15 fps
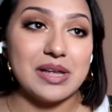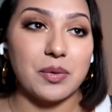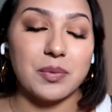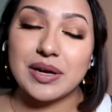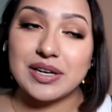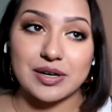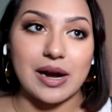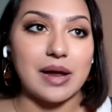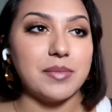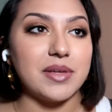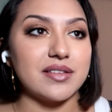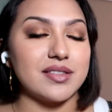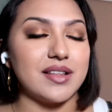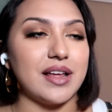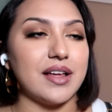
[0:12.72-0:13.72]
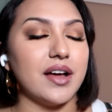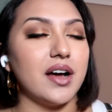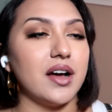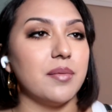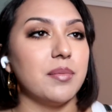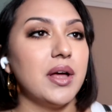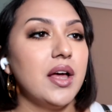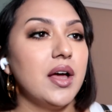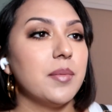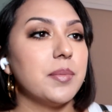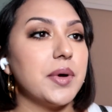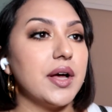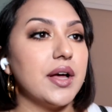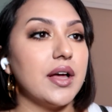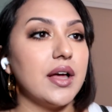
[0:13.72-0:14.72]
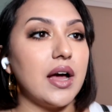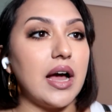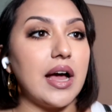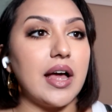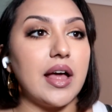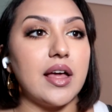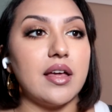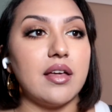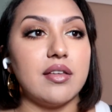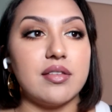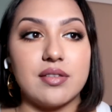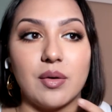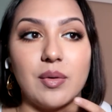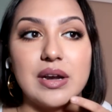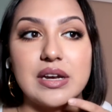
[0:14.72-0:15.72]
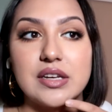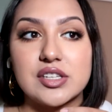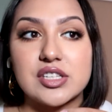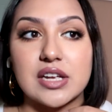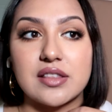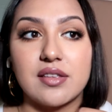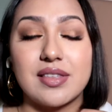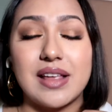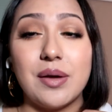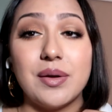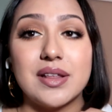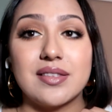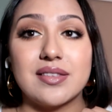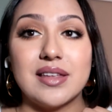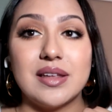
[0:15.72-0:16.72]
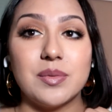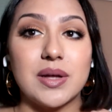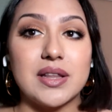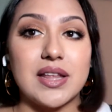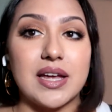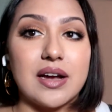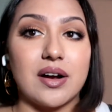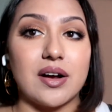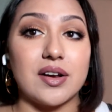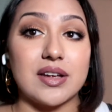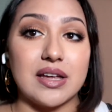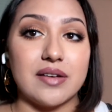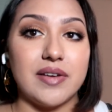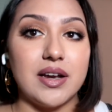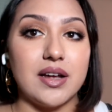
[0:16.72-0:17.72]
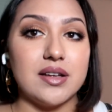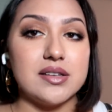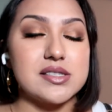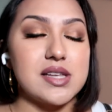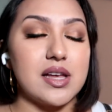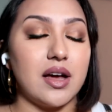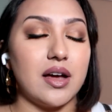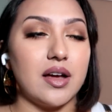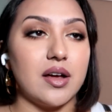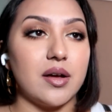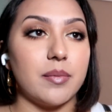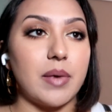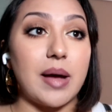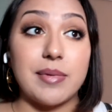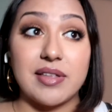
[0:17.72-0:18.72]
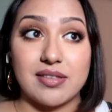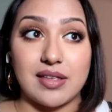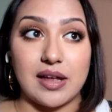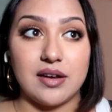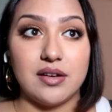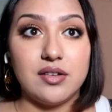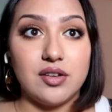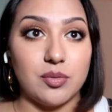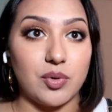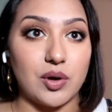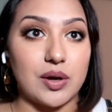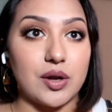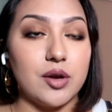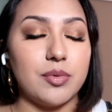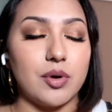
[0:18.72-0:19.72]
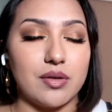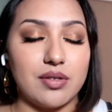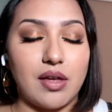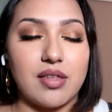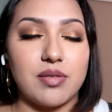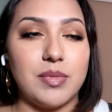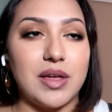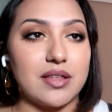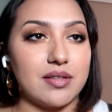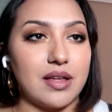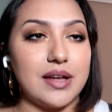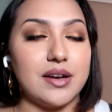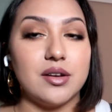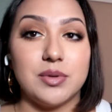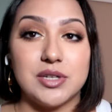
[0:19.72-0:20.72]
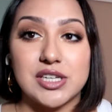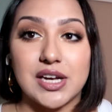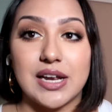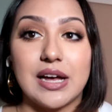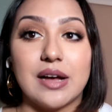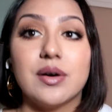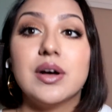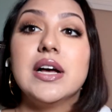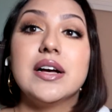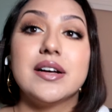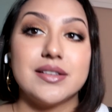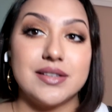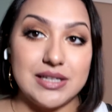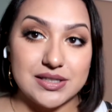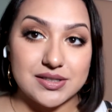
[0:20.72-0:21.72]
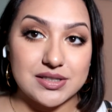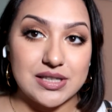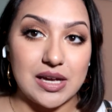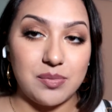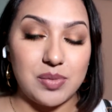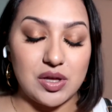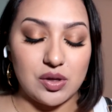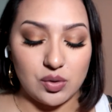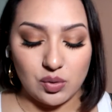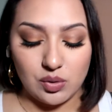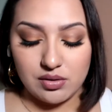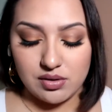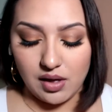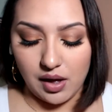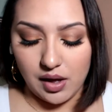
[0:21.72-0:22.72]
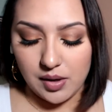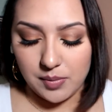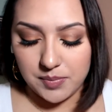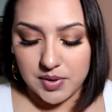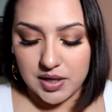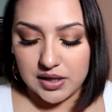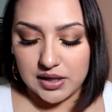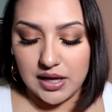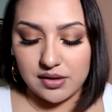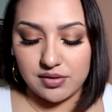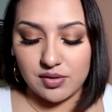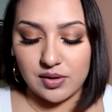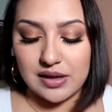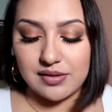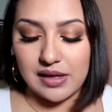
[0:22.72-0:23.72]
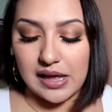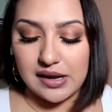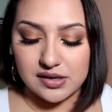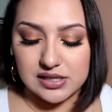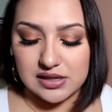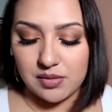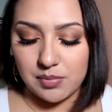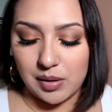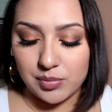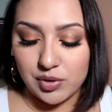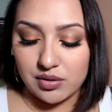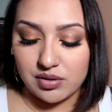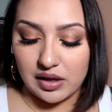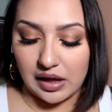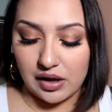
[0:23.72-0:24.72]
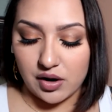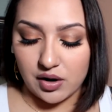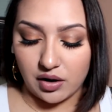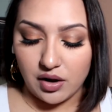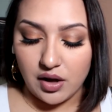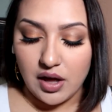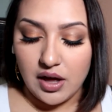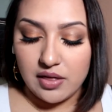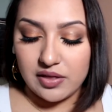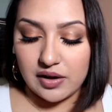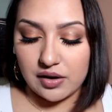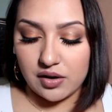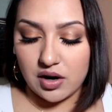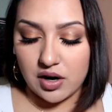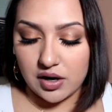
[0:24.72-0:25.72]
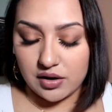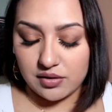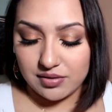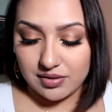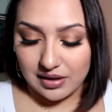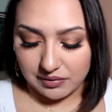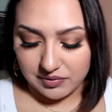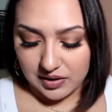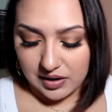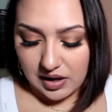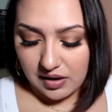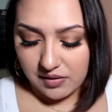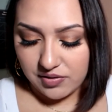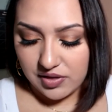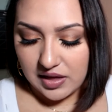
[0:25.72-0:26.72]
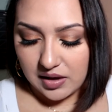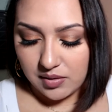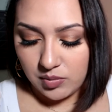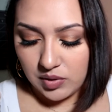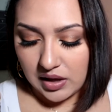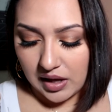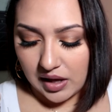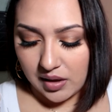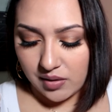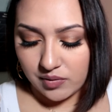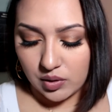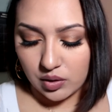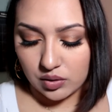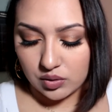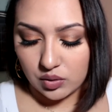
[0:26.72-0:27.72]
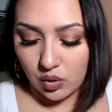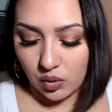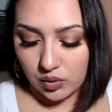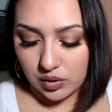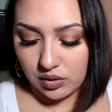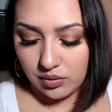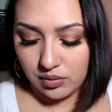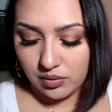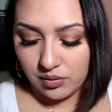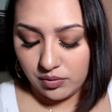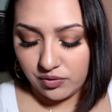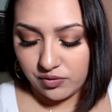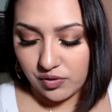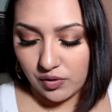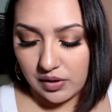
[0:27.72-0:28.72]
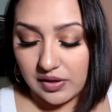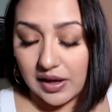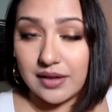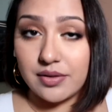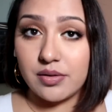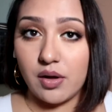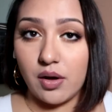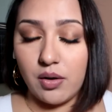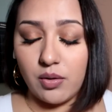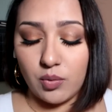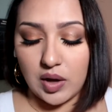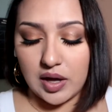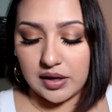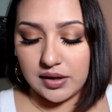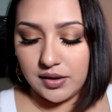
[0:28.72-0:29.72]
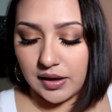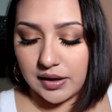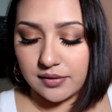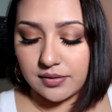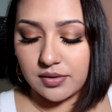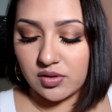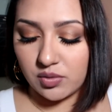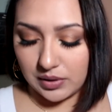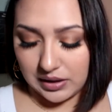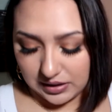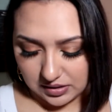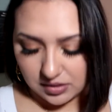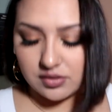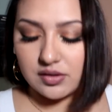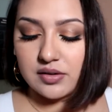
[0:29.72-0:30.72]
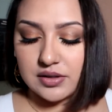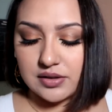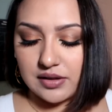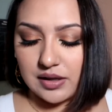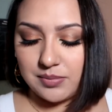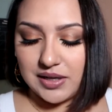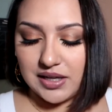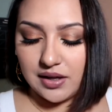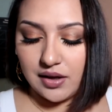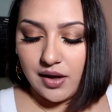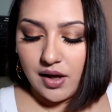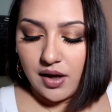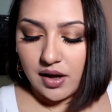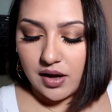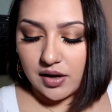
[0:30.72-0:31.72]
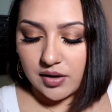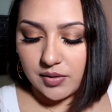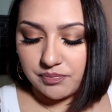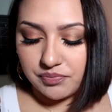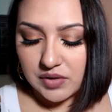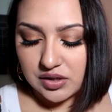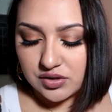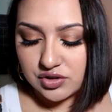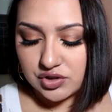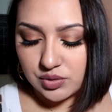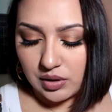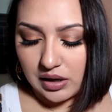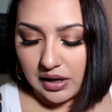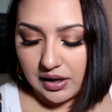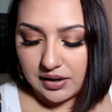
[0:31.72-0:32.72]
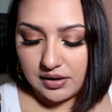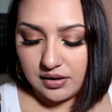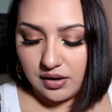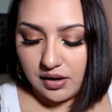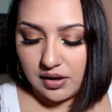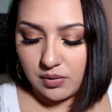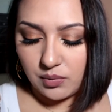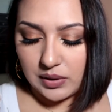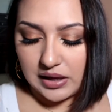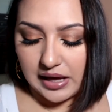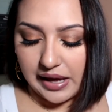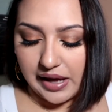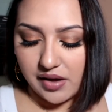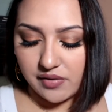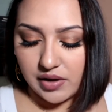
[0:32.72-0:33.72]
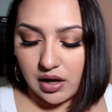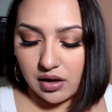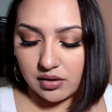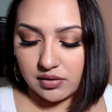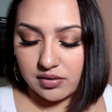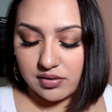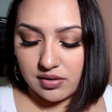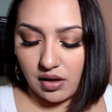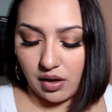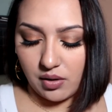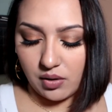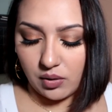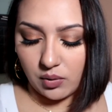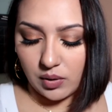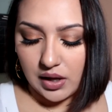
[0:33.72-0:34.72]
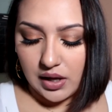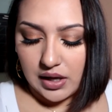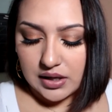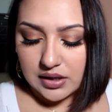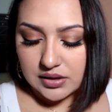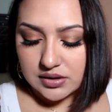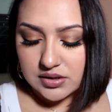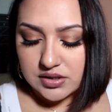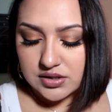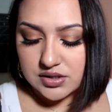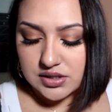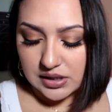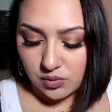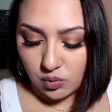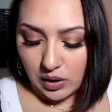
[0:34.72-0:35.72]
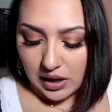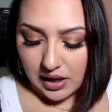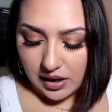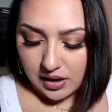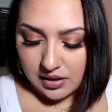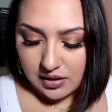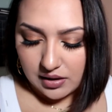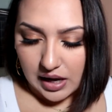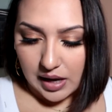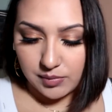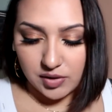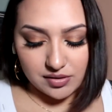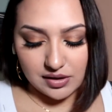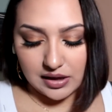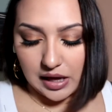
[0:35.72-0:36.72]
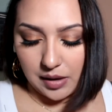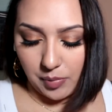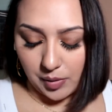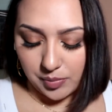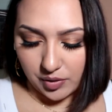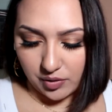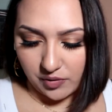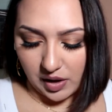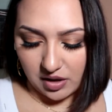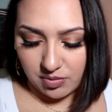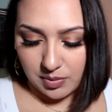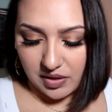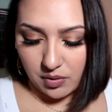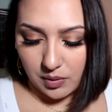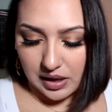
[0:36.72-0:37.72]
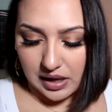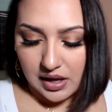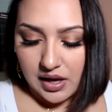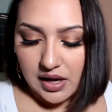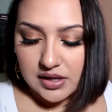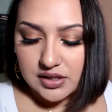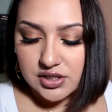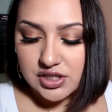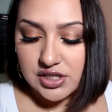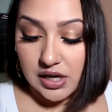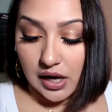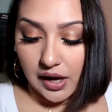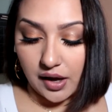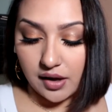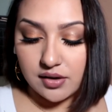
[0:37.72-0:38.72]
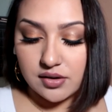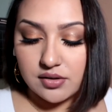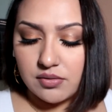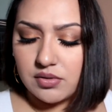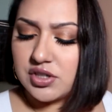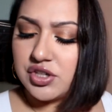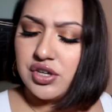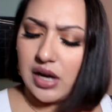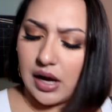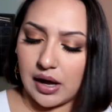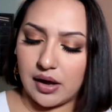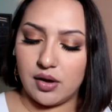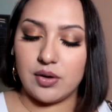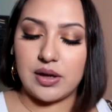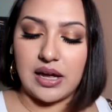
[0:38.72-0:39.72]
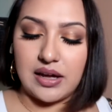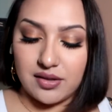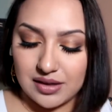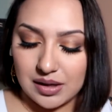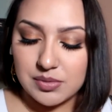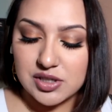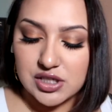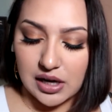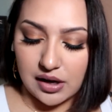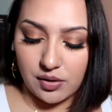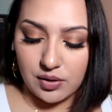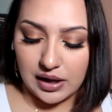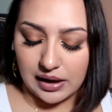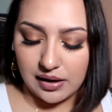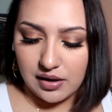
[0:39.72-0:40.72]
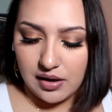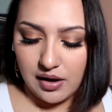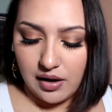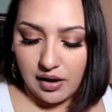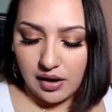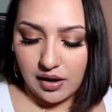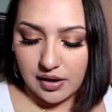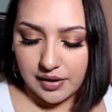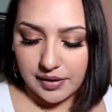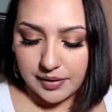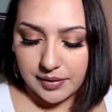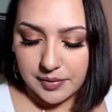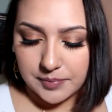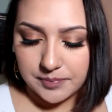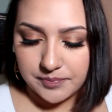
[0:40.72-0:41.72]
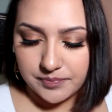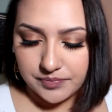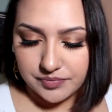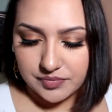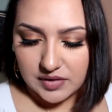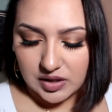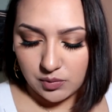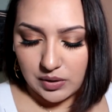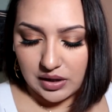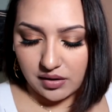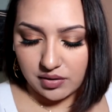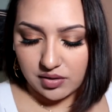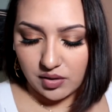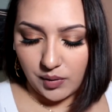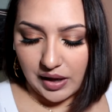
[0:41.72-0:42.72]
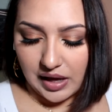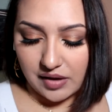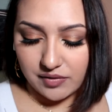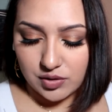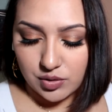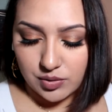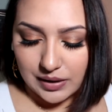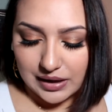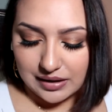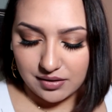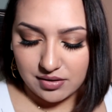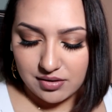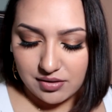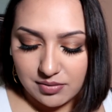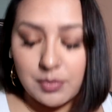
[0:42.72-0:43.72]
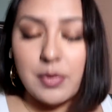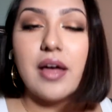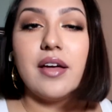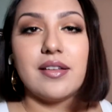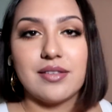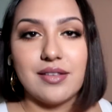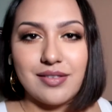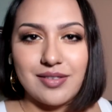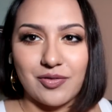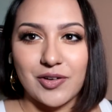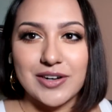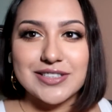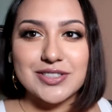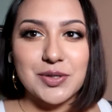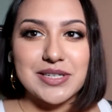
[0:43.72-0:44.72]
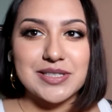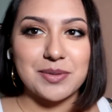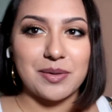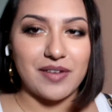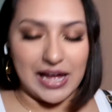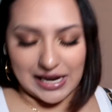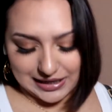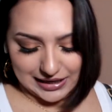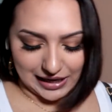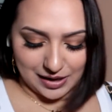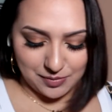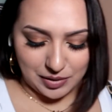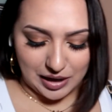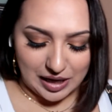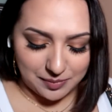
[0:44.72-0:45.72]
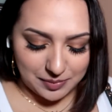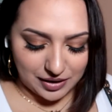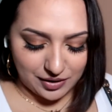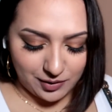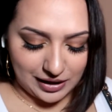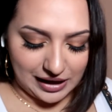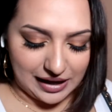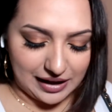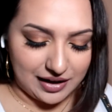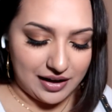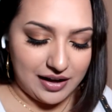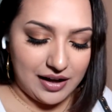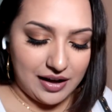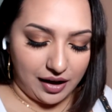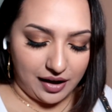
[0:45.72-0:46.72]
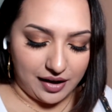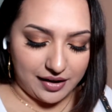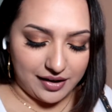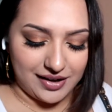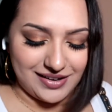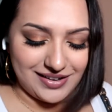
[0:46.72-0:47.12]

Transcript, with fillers: no wonder I missed it. Um, but I still wanted to check this out and see what they are giving us. Um, I'm excited. New Boy Group always has me excited. We checking out these debuts. Um, but yeah, so let's get into the members. They are There are seven of them. You have Goyu. For, that's a one That is three years younger than me. Um, Juhan, we have also Jinwa. I'm using K-pop profiles, by the way. Xia. Xia. Okay, his name is Xia. Okay. Um, we also have Chris. Is this the first Chris we've had in K-pop? Okay. Uh,